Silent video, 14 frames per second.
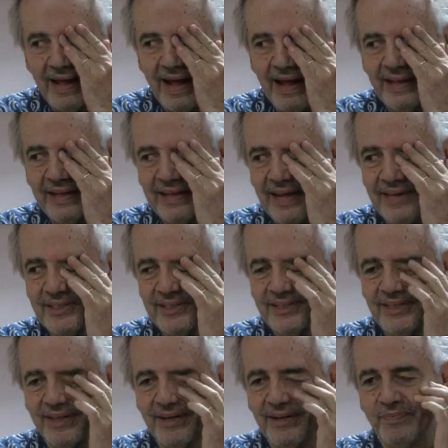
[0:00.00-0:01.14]
I guess,
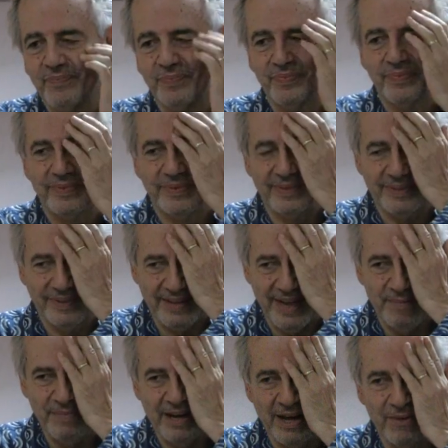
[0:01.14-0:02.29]
um, I
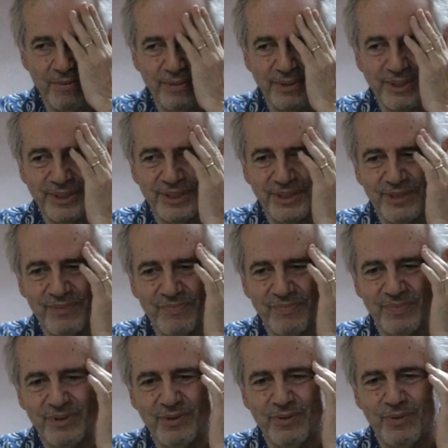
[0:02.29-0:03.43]
mean, I was
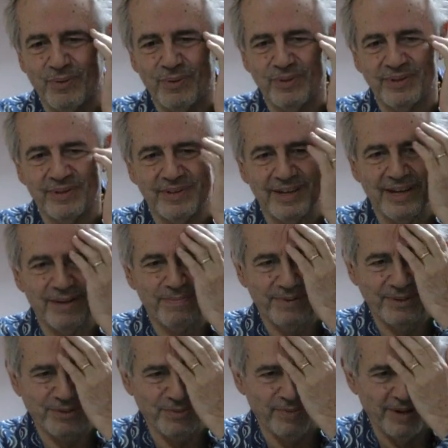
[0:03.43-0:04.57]
caught up
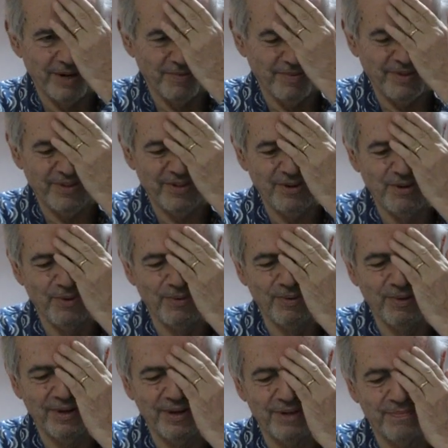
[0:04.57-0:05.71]
as well with the
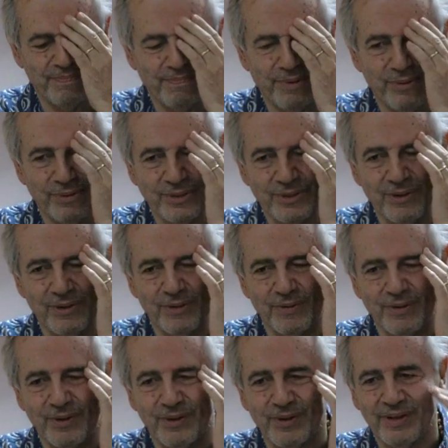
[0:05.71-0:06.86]
whole um,
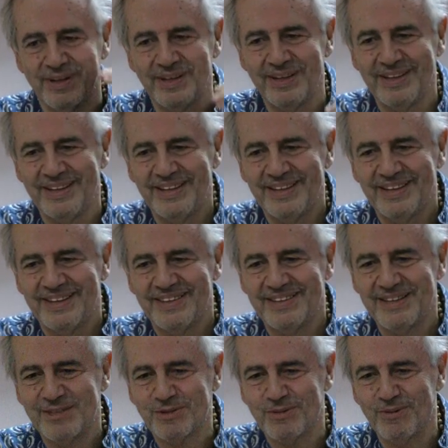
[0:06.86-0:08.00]
post-colonial
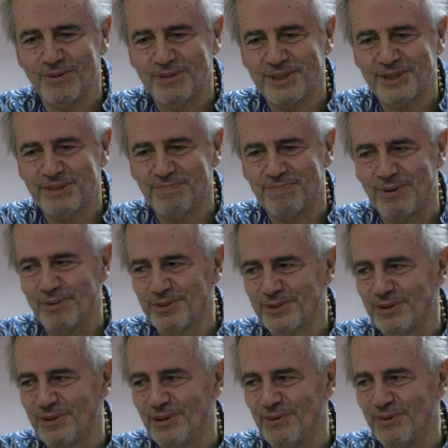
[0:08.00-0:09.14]
discourse as a
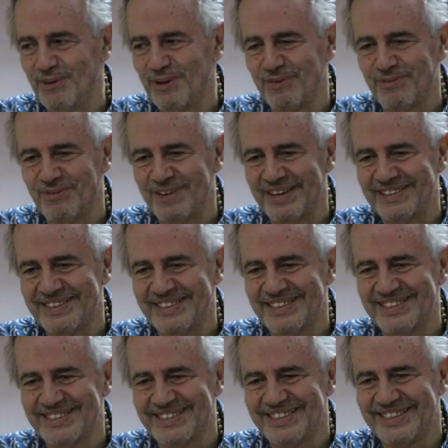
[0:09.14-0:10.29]
post-colonial. In fact, it's